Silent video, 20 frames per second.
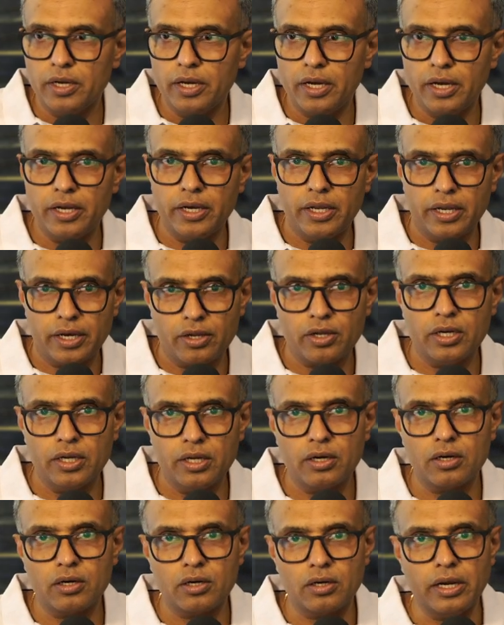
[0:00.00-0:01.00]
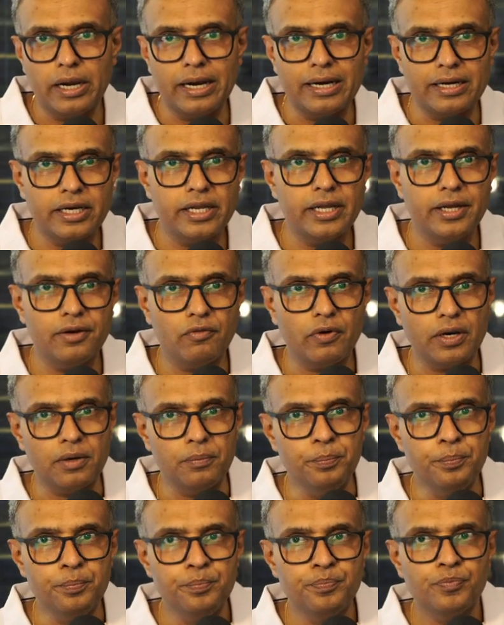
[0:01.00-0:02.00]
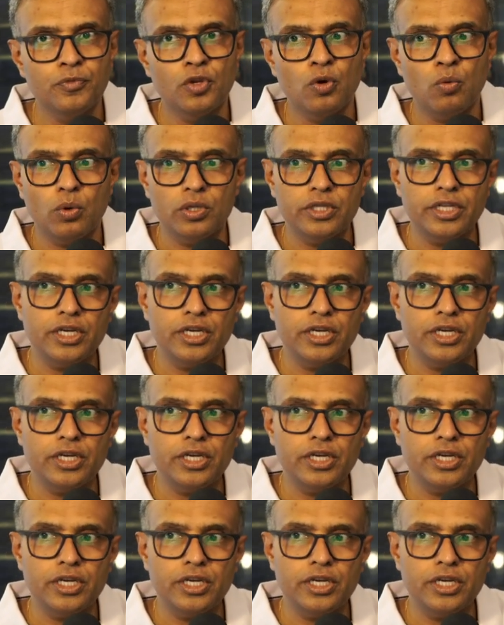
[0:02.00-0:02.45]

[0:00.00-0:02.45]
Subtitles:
in a regular Antlia one, what